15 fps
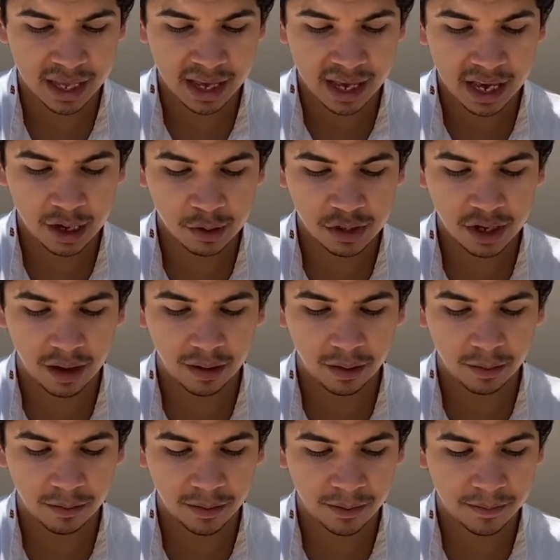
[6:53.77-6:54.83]
It was all
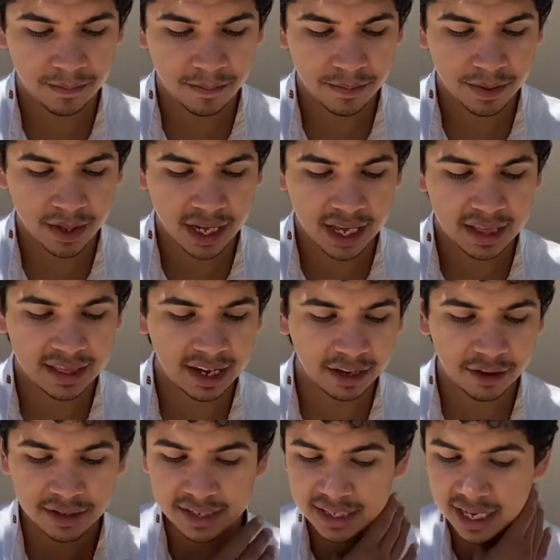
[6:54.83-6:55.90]
over. Then
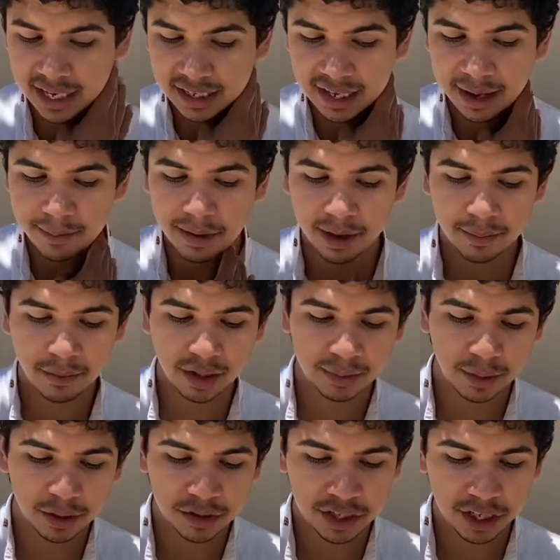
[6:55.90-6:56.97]
Christine came up with
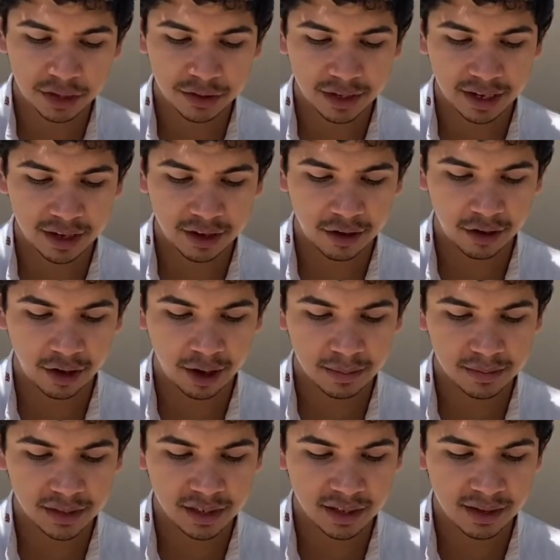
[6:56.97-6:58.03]
both children in her arms.
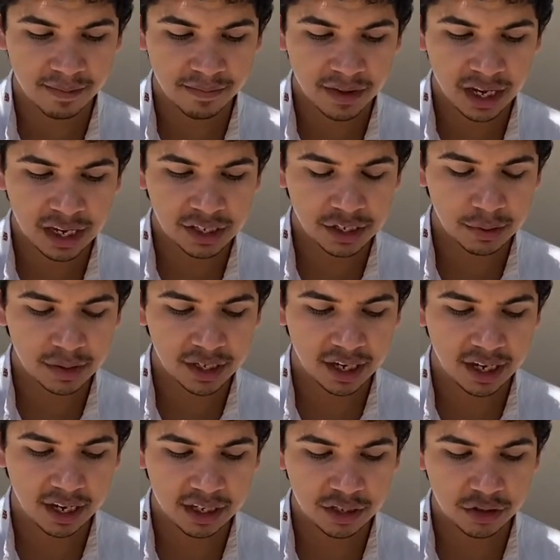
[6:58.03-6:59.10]
She was a
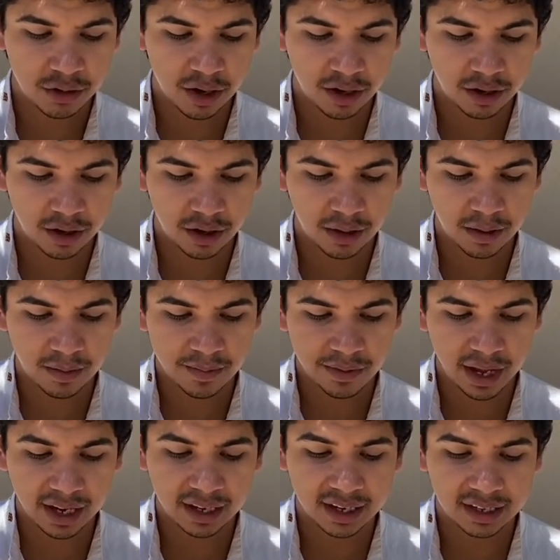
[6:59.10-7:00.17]
good, strong girl
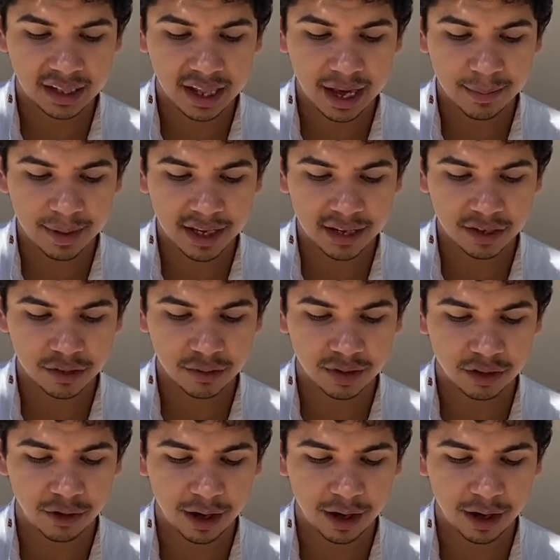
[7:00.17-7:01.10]
and could climb hills with great